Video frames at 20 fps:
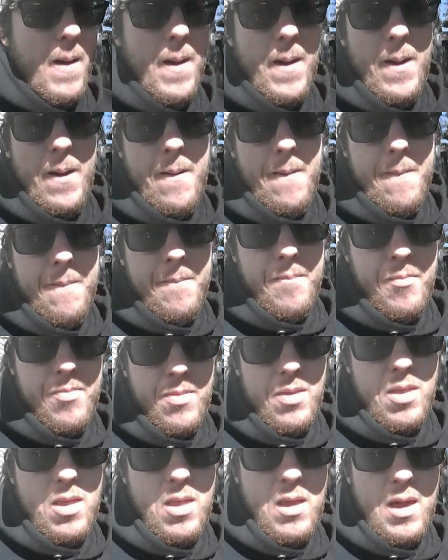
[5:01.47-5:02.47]
um,
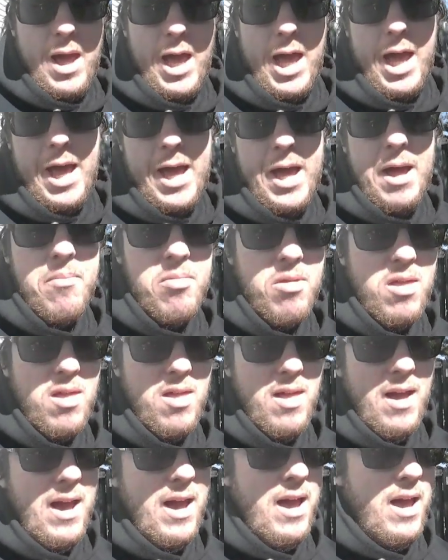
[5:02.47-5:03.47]
apps
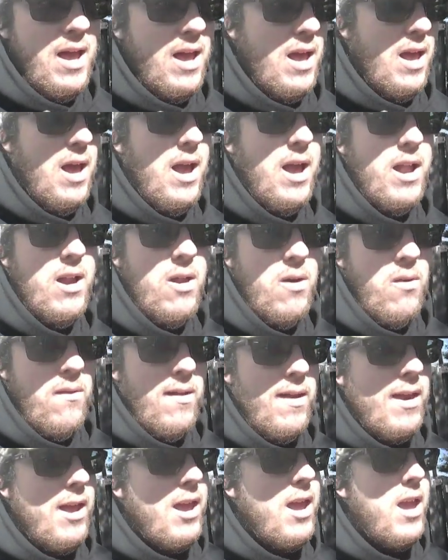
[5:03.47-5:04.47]
that I don't
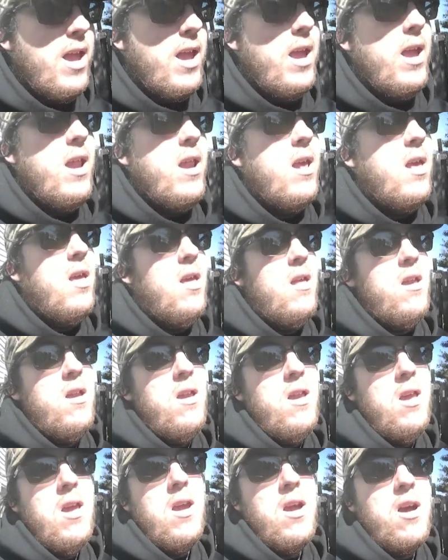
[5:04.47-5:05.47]
need
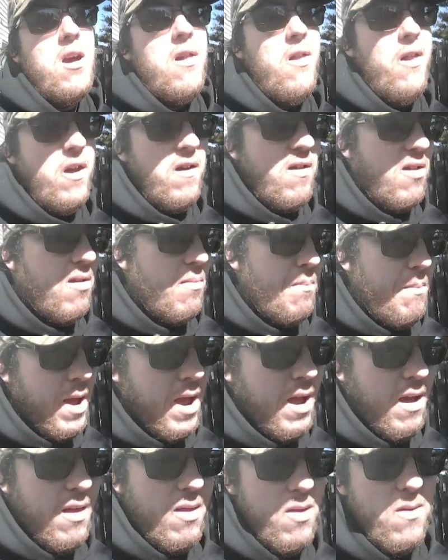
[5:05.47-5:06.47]
to close.
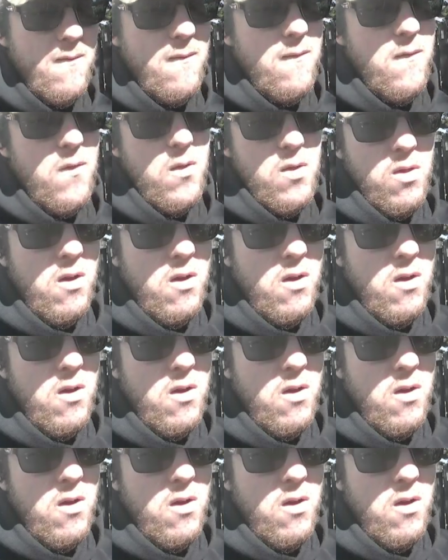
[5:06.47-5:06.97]
space for